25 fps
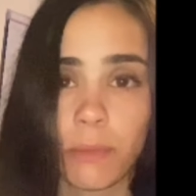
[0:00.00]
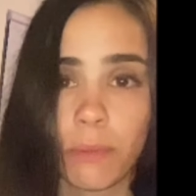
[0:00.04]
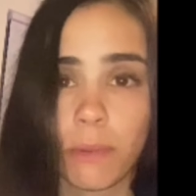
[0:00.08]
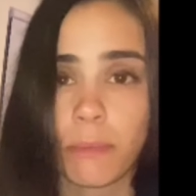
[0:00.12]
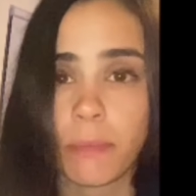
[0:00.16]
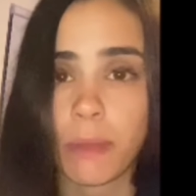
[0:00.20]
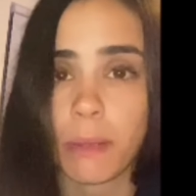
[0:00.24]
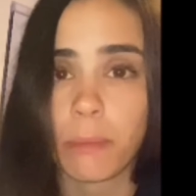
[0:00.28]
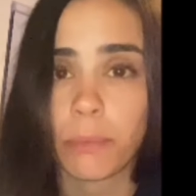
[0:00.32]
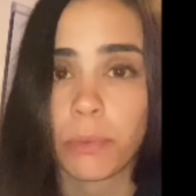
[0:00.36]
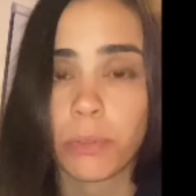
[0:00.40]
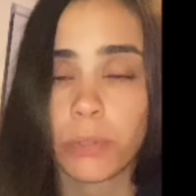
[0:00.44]

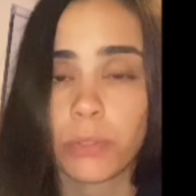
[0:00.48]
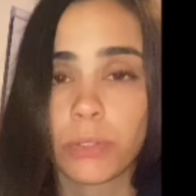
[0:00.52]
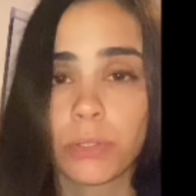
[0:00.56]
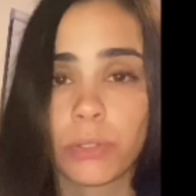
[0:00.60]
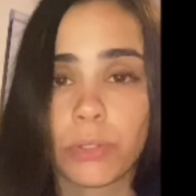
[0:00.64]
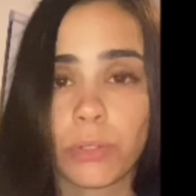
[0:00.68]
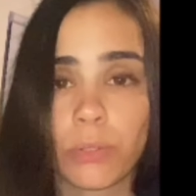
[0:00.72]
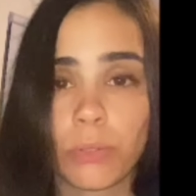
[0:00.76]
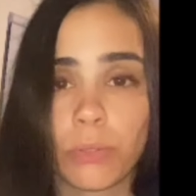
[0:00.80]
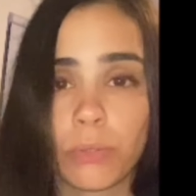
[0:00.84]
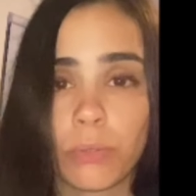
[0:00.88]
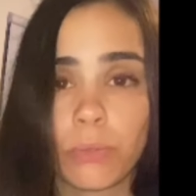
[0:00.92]
Remember
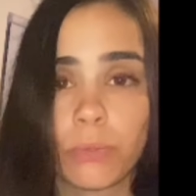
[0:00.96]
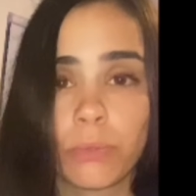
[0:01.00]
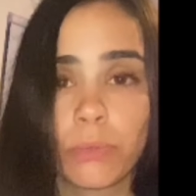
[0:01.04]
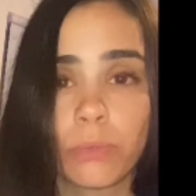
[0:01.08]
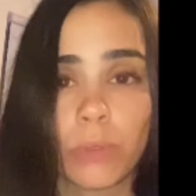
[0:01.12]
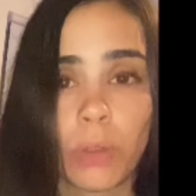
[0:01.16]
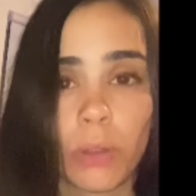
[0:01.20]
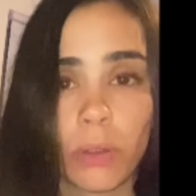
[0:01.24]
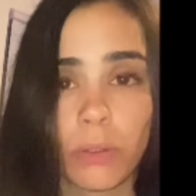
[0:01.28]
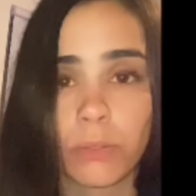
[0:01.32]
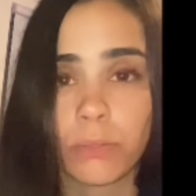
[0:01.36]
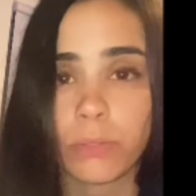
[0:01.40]
to
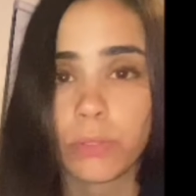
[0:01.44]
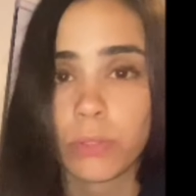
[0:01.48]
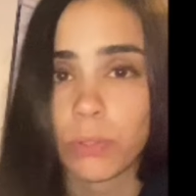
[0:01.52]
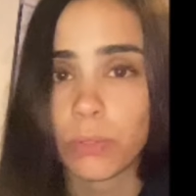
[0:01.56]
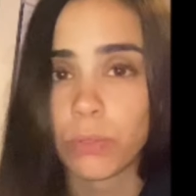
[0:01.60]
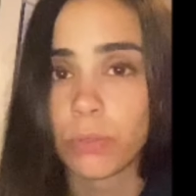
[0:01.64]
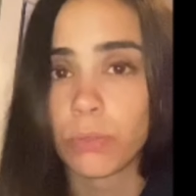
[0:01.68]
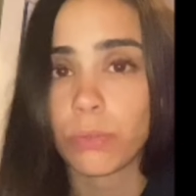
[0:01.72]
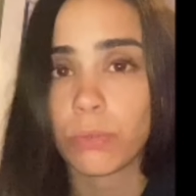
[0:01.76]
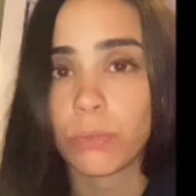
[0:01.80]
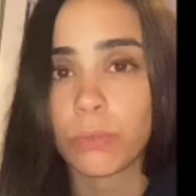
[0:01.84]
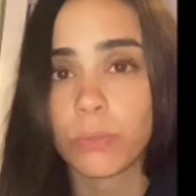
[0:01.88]
go
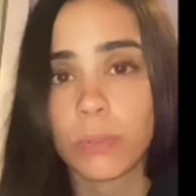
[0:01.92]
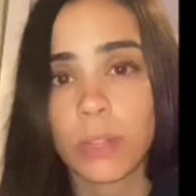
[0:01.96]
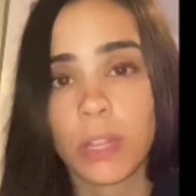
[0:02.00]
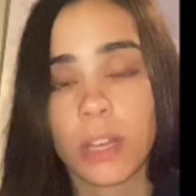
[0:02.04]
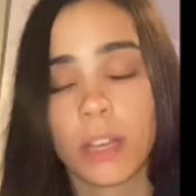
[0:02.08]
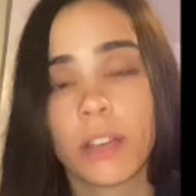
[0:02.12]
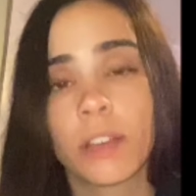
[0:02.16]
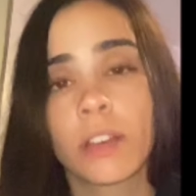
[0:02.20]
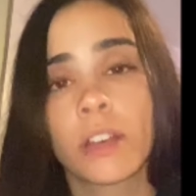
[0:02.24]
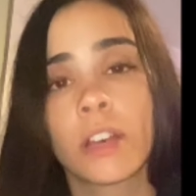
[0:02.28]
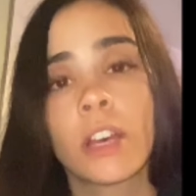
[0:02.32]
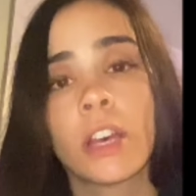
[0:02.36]
to
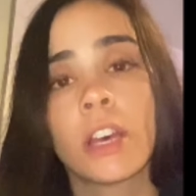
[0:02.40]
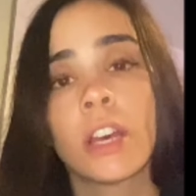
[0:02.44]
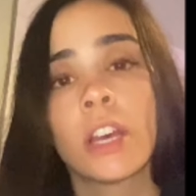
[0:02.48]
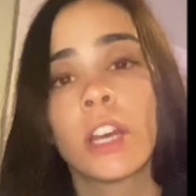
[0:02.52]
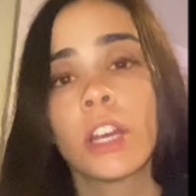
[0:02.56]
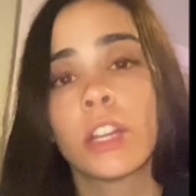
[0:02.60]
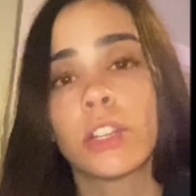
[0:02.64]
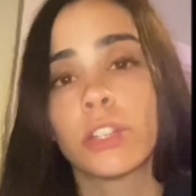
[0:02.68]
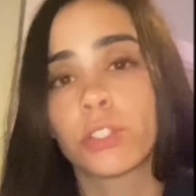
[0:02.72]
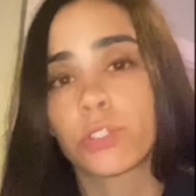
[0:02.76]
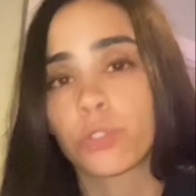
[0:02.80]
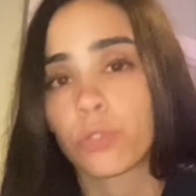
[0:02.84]
the
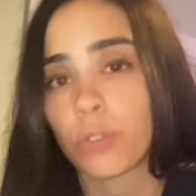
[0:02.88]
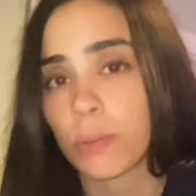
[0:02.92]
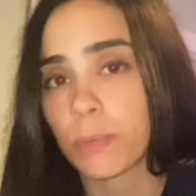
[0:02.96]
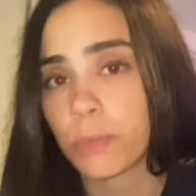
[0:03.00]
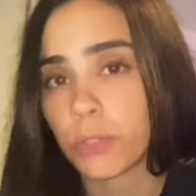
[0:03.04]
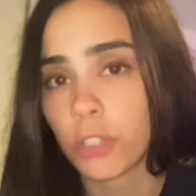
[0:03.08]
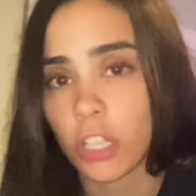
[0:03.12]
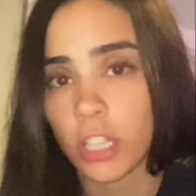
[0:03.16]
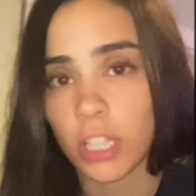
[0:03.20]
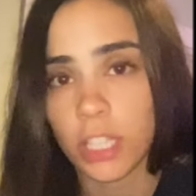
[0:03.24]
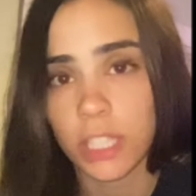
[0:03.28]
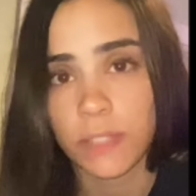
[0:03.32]

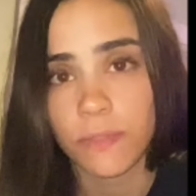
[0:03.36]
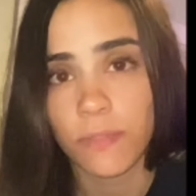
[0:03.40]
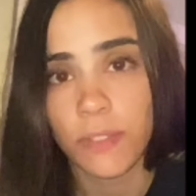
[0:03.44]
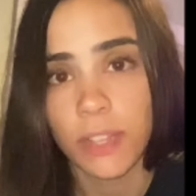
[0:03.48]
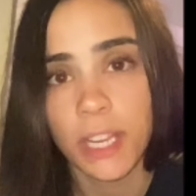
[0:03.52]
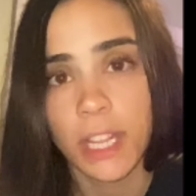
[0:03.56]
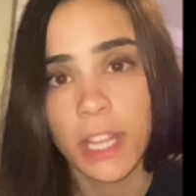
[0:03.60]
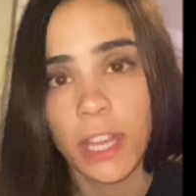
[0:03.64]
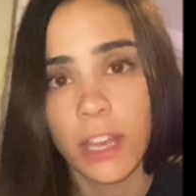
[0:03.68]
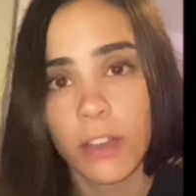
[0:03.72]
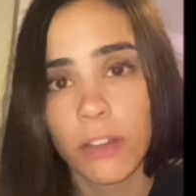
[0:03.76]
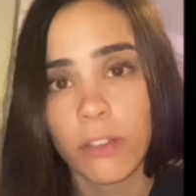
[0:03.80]
description of this
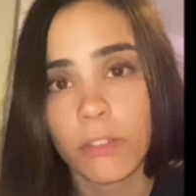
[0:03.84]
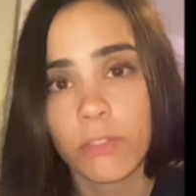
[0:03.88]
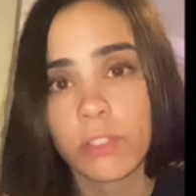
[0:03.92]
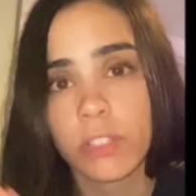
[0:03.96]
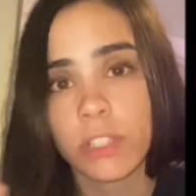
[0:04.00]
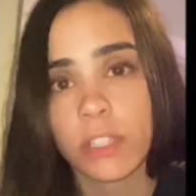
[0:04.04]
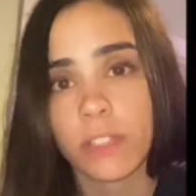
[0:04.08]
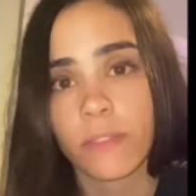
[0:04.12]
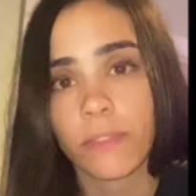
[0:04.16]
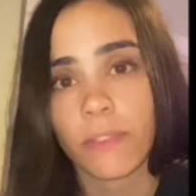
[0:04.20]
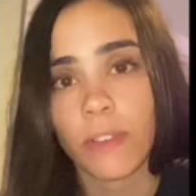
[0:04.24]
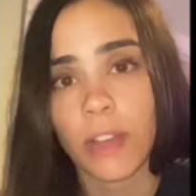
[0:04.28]
video
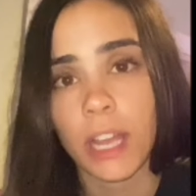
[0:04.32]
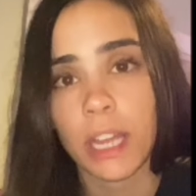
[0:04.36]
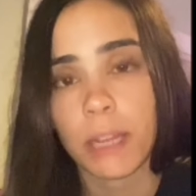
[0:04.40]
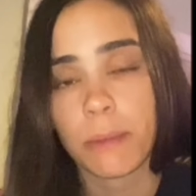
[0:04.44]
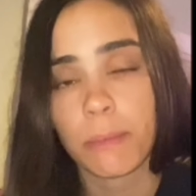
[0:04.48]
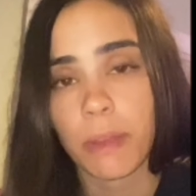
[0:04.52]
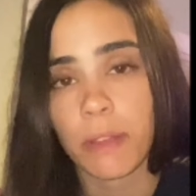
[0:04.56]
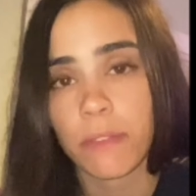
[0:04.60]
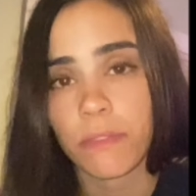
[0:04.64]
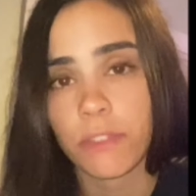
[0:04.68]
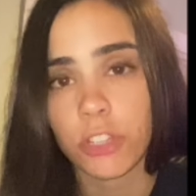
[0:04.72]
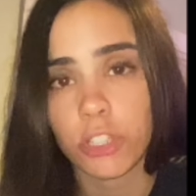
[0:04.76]
to find
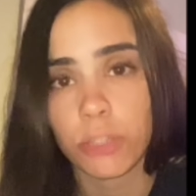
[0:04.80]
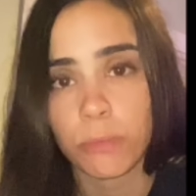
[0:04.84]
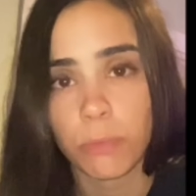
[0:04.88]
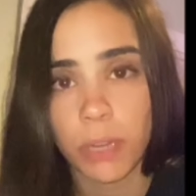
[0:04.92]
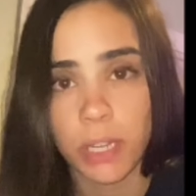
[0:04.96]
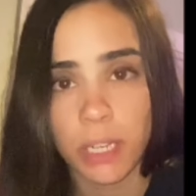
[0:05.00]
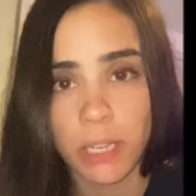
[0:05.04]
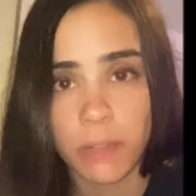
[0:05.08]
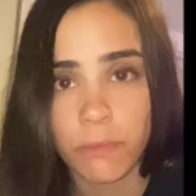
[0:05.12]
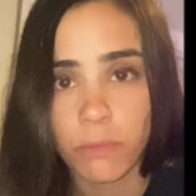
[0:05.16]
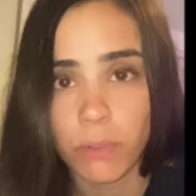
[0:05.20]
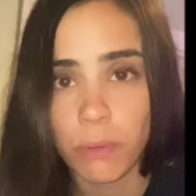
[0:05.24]
my
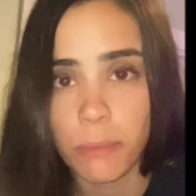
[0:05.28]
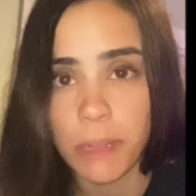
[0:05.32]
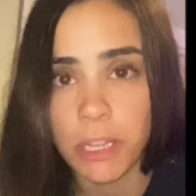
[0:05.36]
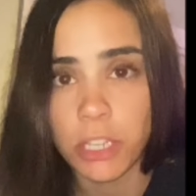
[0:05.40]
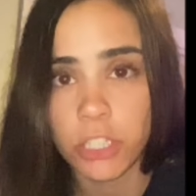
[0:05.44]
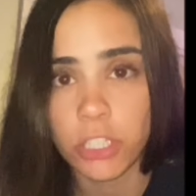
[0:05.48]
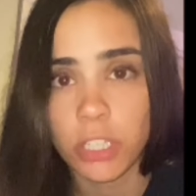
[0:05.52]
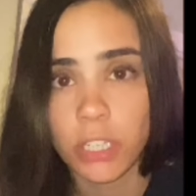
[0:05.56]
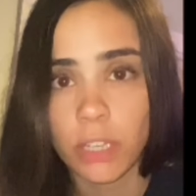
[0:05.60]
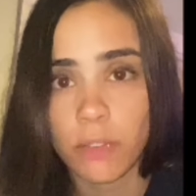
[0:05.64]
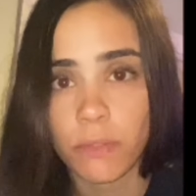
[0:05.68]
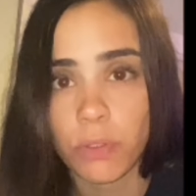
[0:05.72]
Fishbrain
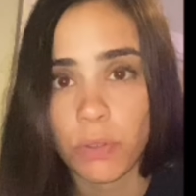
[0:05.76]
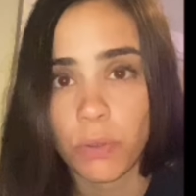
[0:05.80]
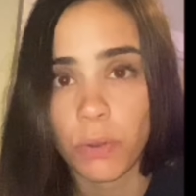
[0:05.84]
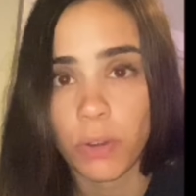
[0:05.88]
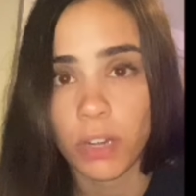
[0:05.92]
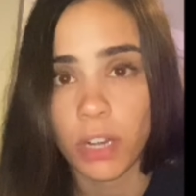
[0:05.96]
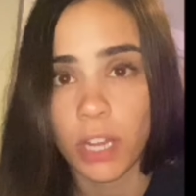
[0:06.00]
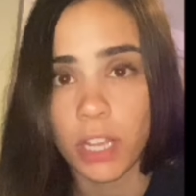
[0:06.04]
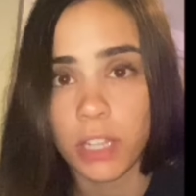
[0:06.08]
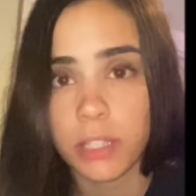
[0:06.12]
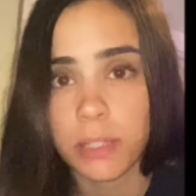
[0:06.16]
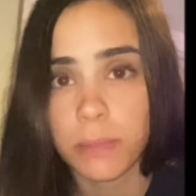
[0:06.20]
information. If you are
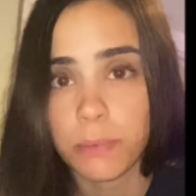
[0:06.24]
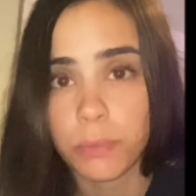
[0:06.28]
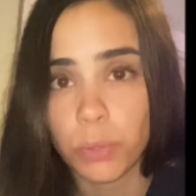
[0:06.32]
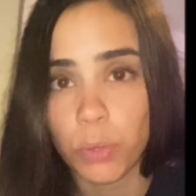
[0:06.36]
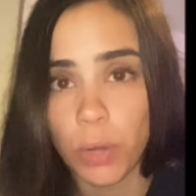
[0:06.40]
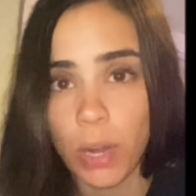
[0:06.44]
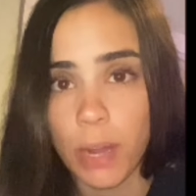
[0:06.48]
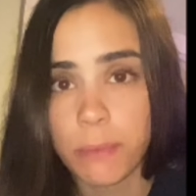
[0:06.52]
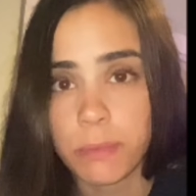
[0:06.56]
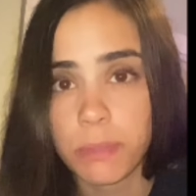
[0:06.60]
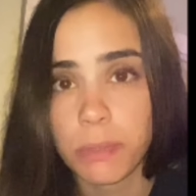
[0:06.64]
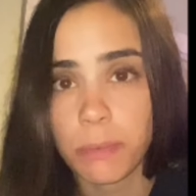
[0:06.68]
not
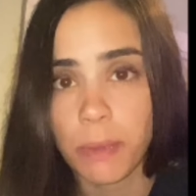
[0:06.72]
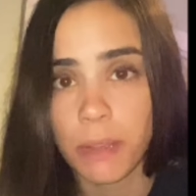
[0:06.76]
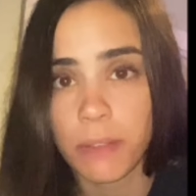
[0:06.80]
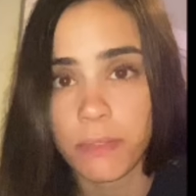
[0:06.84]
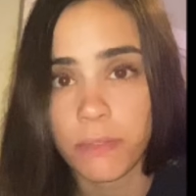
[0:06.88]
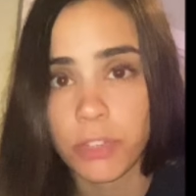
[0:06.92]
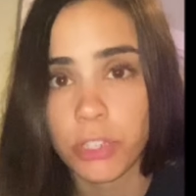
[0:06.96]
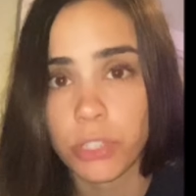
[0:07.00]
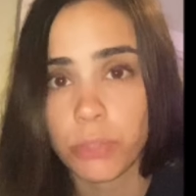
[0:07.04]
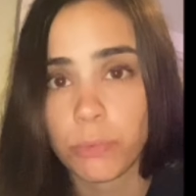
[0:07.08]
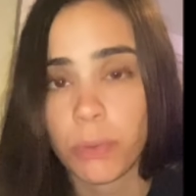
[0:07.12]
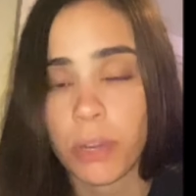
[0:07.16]
subscribed to my
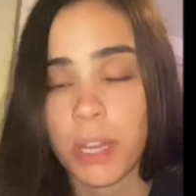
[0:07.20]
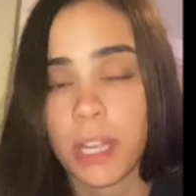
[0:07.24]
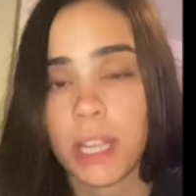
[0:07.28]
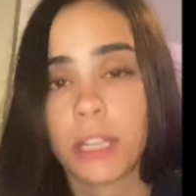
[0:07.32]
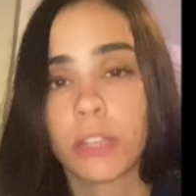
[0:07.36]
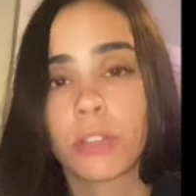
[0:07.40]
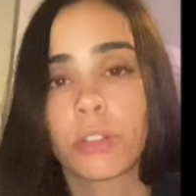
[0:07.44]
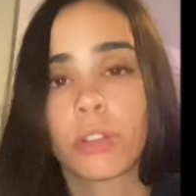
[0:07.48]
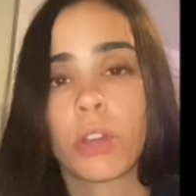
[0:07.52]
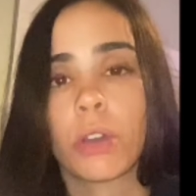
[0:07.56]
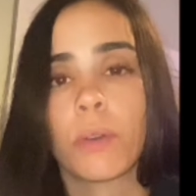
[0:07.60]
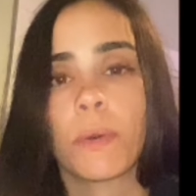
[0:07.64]

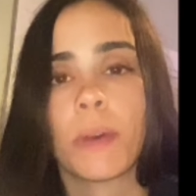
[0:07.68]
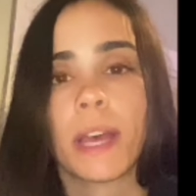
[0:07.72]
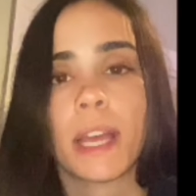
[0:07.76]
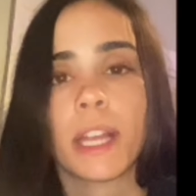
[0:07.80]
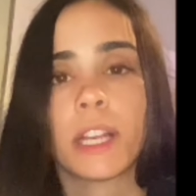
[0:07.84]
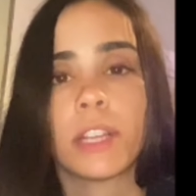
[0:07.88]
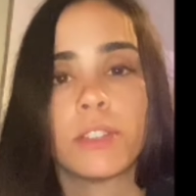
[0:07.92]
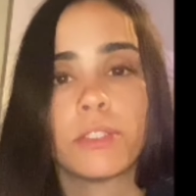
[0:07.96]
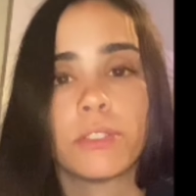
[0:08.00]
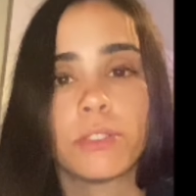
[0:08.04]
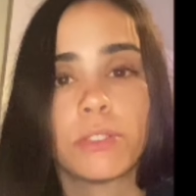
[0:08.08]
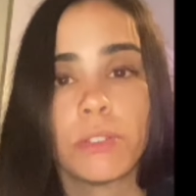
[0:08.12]
Fishbrain, go ahead
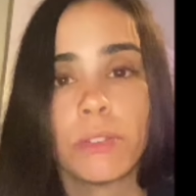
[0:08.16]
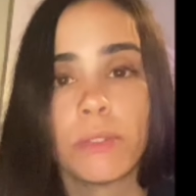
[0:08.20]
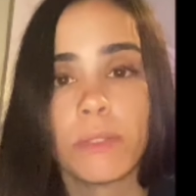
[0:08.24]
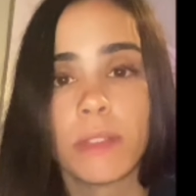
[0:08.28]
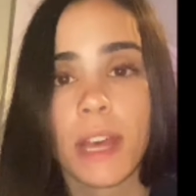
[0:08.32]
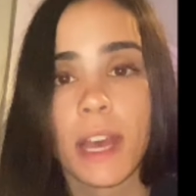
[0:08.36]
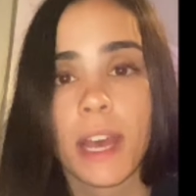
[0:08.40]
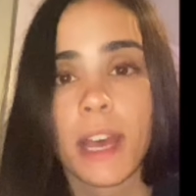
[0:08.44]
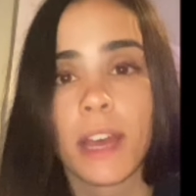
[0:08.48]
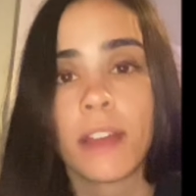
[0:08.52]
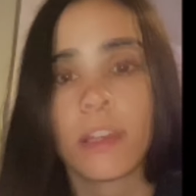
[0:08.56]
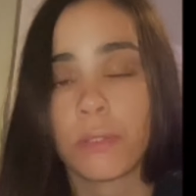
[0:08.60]
and do
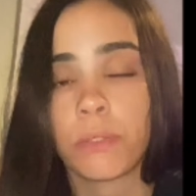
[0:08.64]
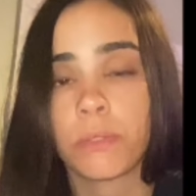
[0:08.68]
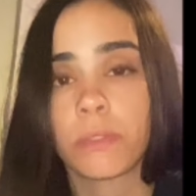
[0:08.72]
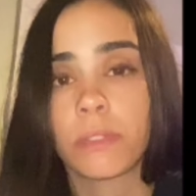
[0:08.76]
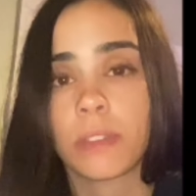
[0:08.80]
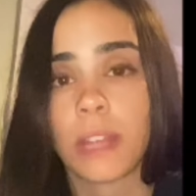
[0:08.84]
that.